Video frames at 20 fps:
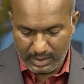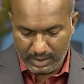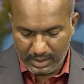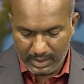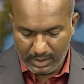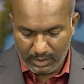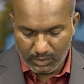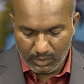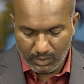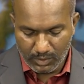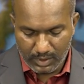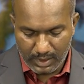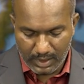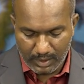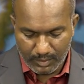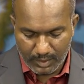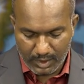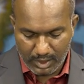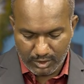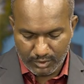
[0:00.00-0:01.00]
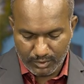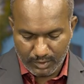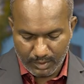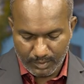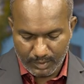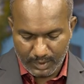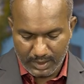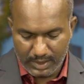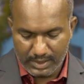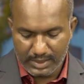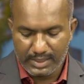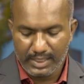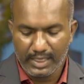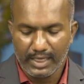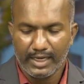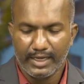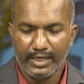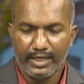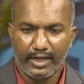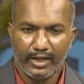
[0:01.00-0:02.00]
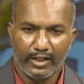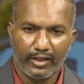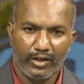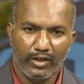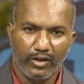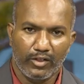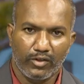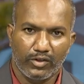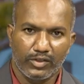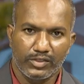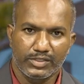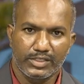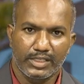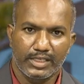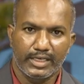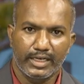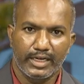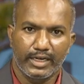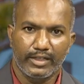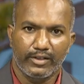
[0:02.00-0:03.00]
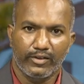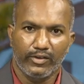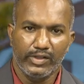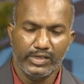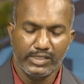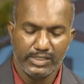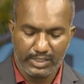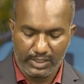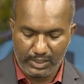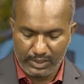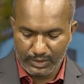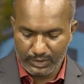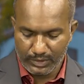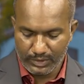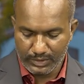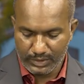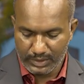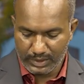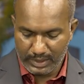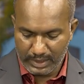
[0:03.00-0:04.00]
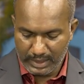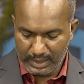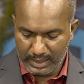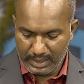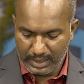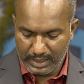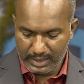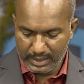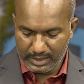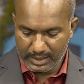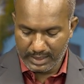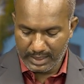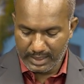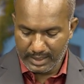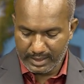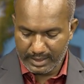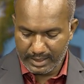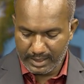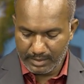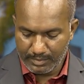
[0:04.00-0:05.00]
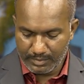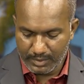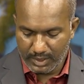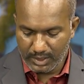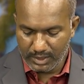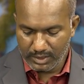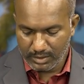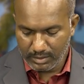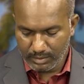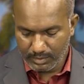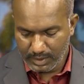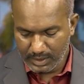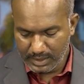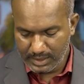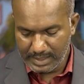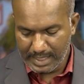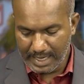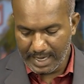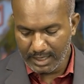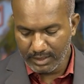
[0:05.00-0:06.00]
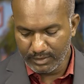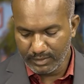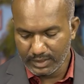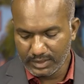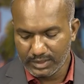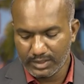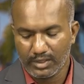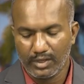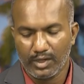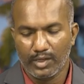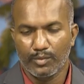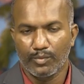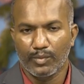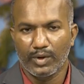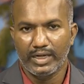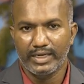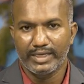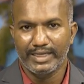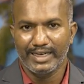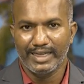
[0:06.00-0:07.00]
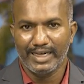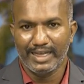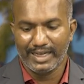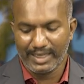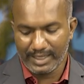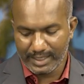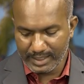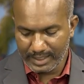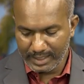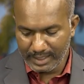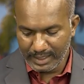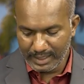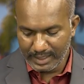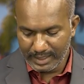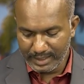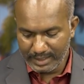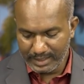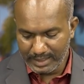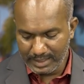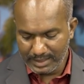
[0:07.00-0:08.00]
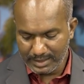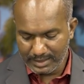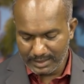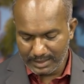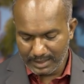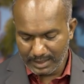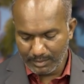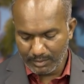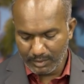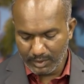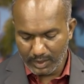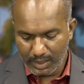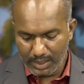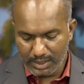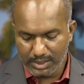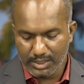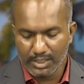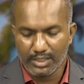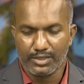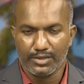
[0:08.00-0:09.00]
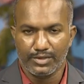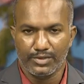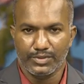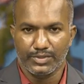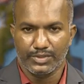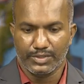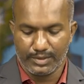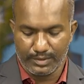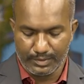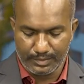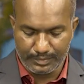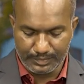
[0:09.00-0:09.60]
In core type transformer, cylindrical concentric coils are used. In shell type transformer, sandwiched or multi-layered disc type coils are used.